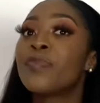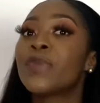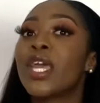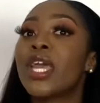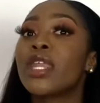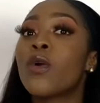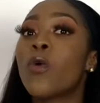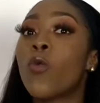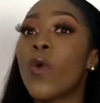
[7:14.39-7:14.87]

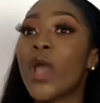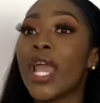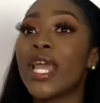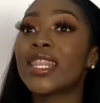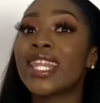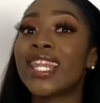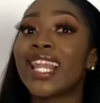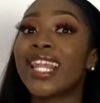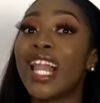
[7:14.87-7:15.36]
in a way
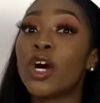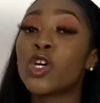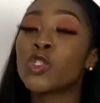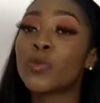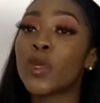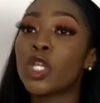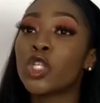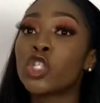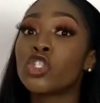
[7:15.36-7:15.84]
that allows
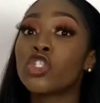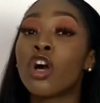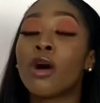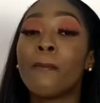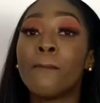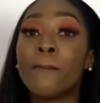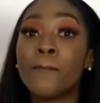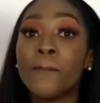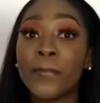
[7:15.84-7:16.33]
me
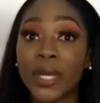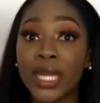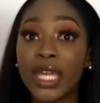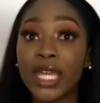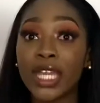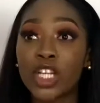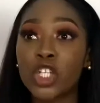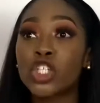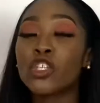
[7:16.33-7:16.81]
to
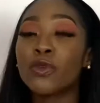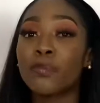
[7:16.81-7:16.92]
be